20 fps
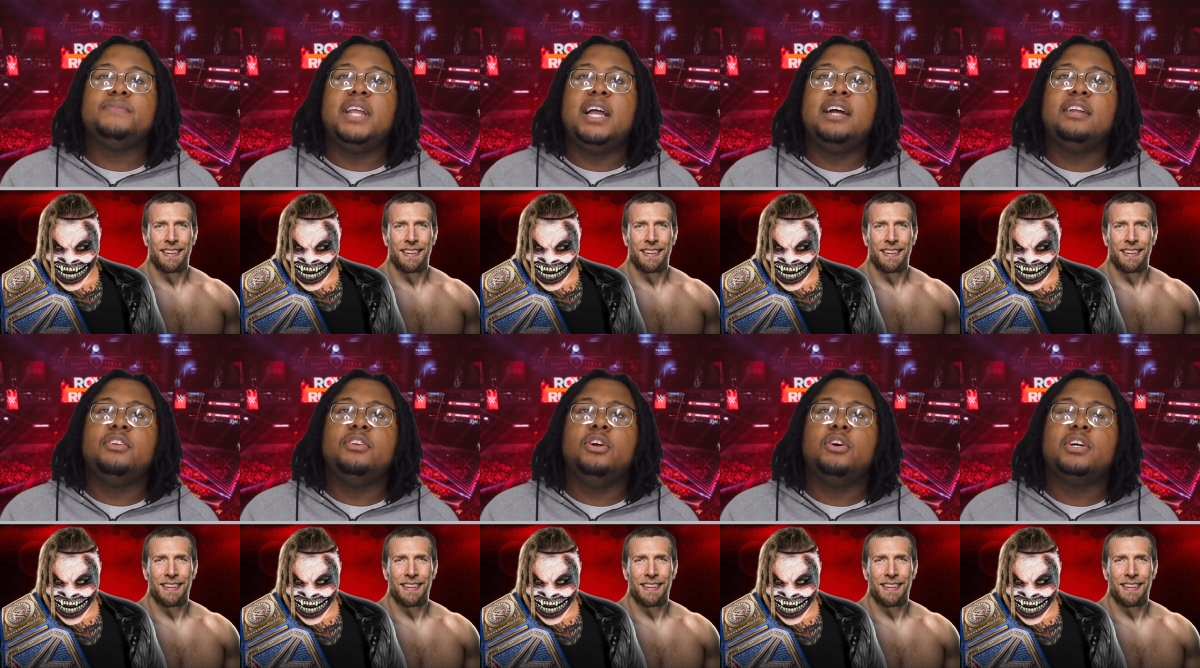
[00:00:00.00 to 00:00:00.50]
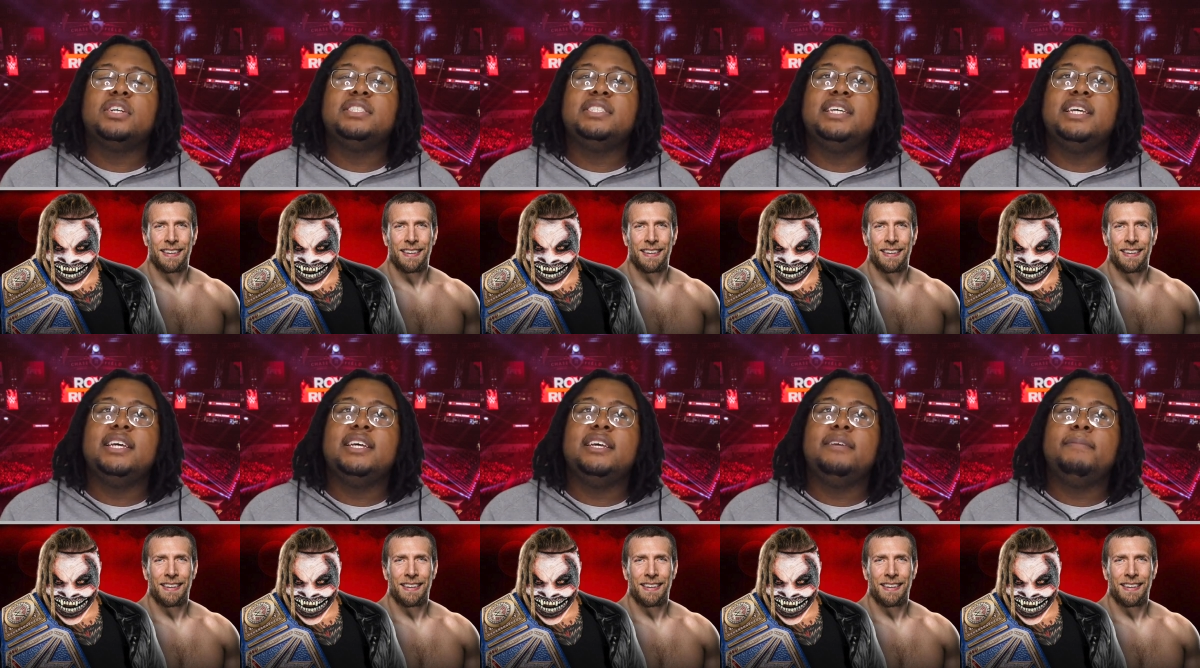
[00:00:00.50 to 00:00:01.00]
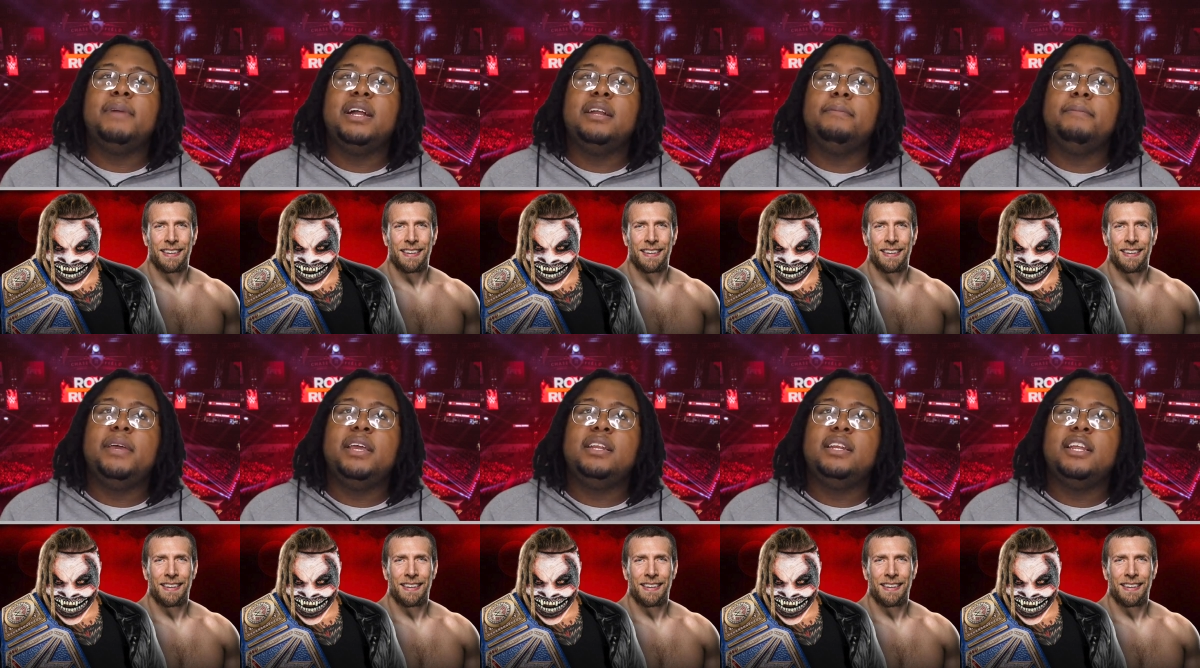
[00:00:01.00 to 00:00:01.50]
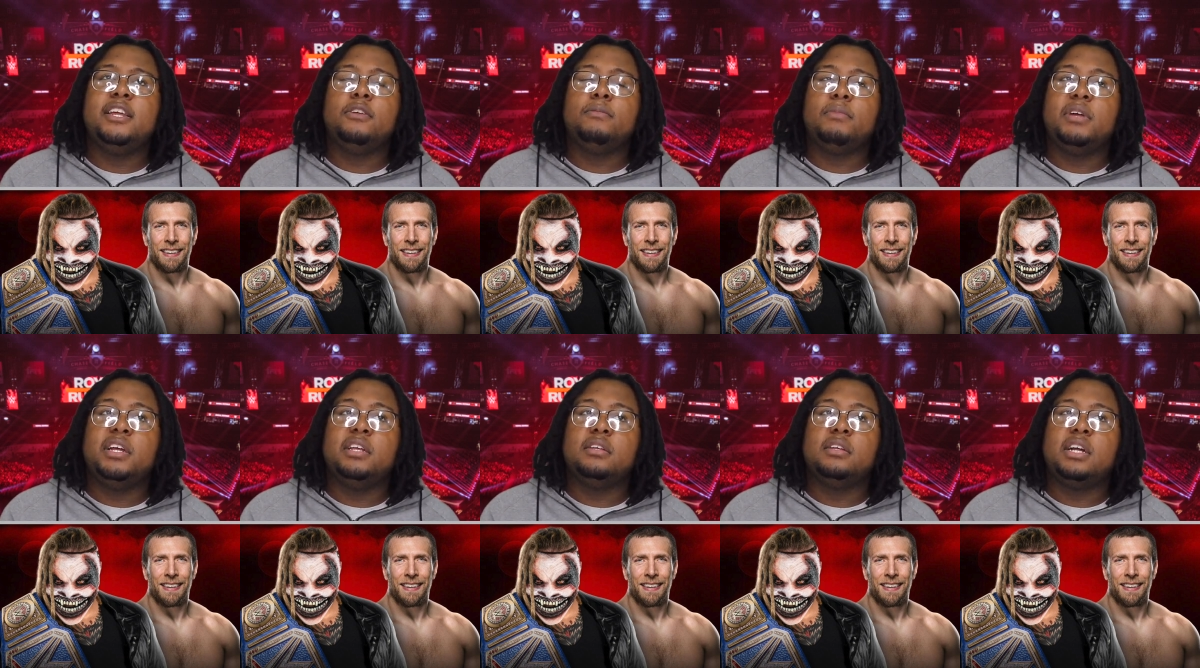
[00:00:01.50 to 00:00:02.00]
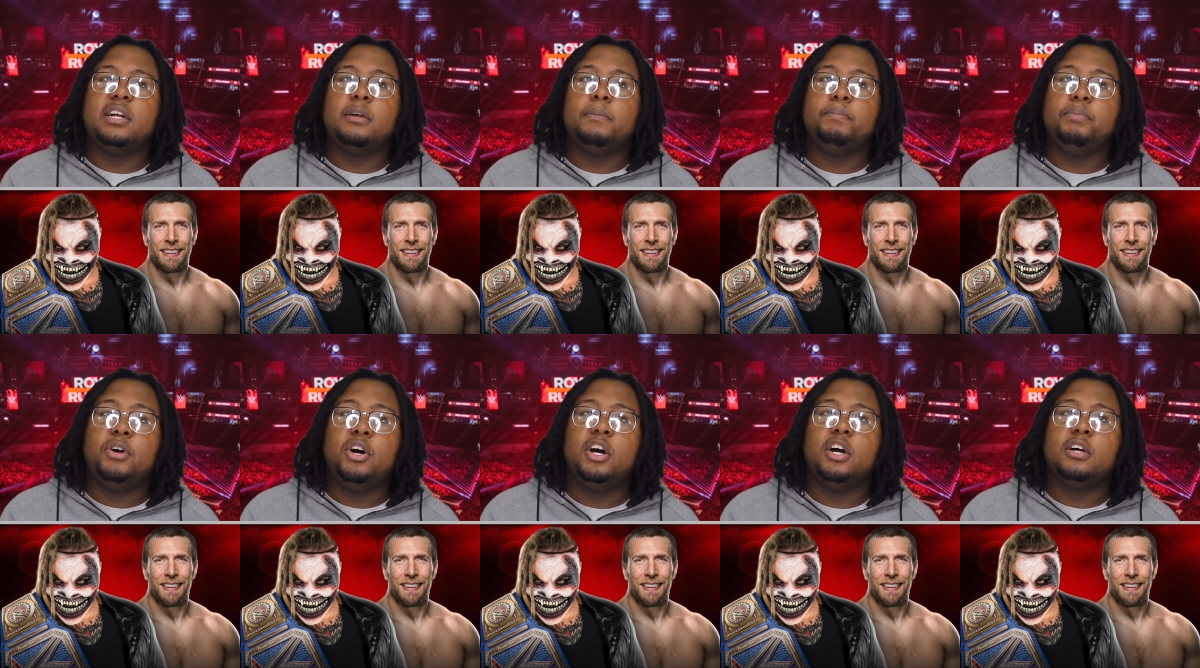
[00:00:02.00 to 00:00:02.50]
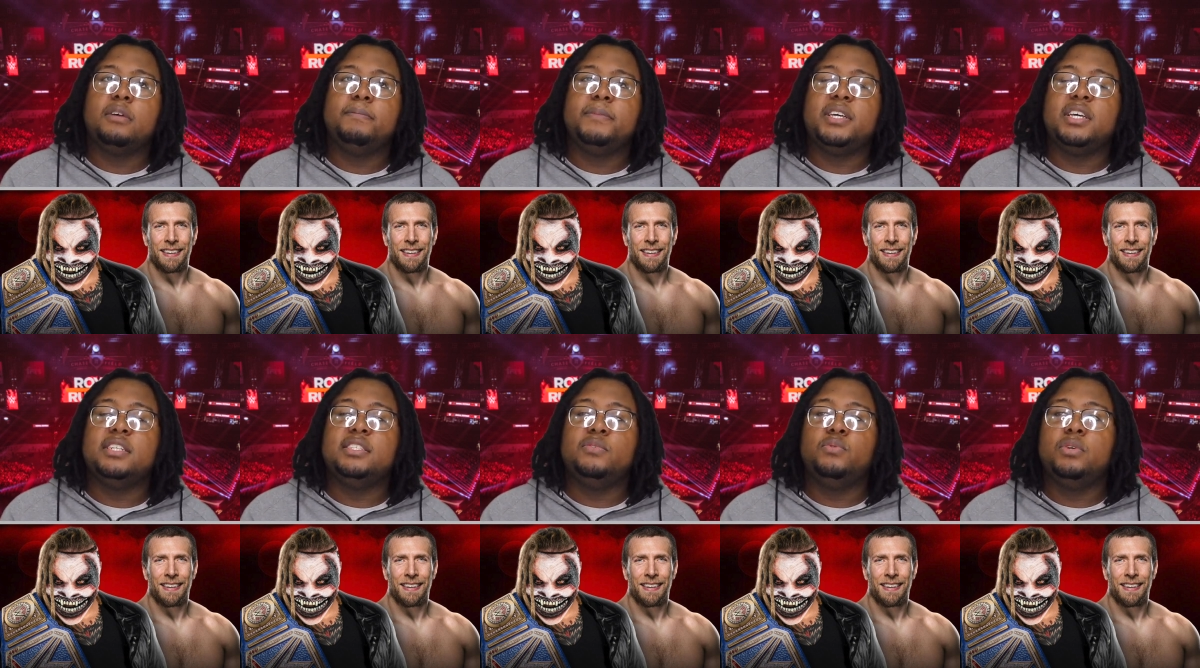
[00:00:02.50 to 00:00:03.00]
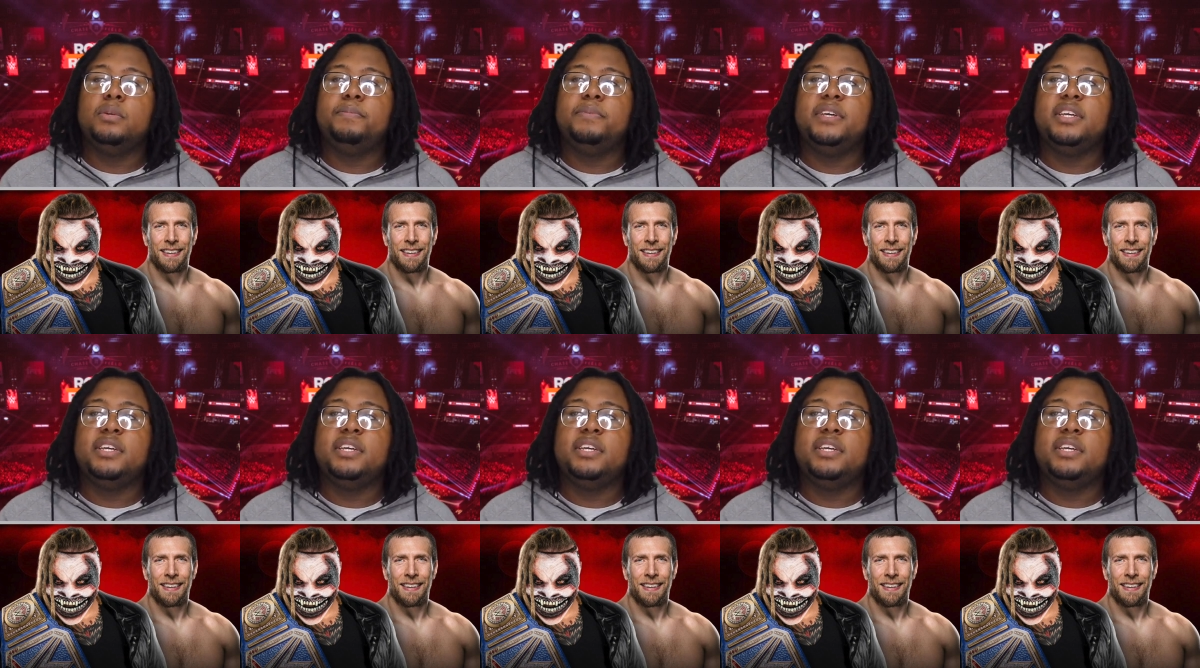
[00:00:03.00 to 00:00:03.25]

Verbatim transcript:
Speaker 1: I don't know, because then it might have made Daniel Bryan look like a punk because he would have